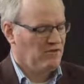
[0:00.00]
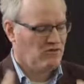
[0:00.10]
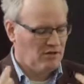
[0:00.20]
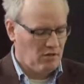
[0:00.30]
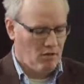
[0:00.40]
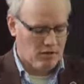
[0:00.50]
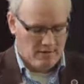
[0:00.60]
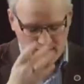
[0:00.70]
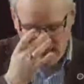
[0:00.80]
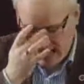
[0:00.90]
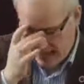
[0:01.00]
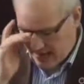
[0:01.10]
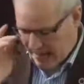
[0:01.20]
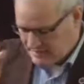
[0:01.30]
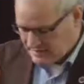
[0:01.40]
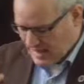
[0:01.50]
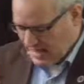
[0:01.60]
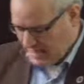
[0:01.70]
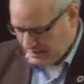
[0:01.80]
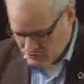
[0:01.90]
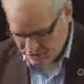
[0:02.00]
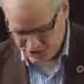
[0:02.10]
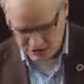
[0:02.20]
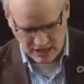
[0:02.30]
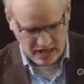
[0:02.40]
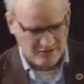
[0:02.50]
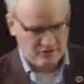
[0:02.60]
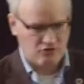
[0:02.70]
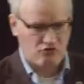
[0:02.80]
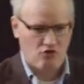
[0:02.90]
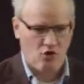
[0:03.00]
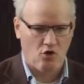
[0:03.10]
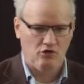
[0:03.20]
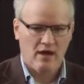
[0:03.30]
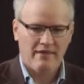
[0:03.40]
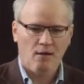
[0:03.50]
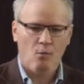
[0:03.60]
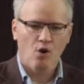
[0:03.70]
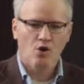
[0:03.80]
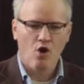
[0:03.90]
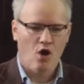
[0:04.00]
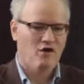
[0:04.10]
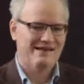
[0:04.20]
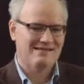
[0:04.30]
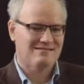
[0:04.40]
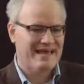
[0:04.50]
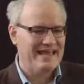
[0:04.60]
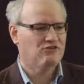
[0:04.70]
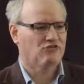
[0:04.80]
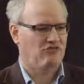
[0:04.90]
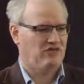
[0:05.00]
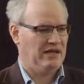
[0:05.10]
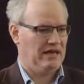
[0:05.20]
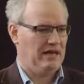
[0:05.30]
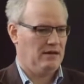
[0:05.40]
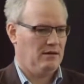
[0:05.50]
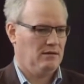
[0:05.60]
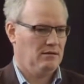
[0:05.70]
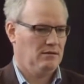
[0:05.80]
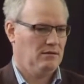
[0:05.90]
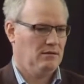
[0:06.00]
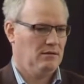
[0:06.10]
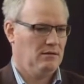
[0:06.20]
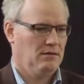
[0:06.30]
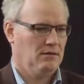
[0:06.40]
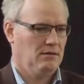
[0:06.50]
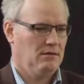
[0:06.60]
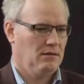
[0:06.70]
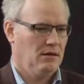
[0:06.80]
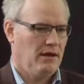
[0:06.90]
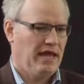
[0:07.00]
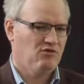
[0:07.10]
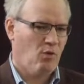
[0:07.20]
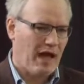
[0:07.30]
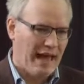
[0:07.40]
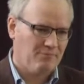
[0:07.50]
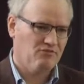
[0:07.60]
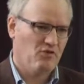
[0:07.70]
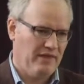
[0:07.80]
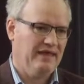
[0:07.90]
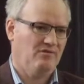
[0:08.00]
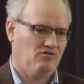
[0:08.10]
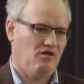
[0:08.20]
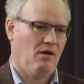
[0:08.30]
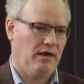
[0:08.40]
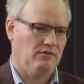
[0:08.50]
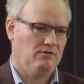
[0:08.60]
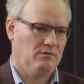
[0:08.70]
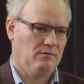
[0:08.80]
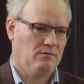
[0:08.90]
You see, Locke, as a Christian, understood that what God is interested in is what happens on the inside.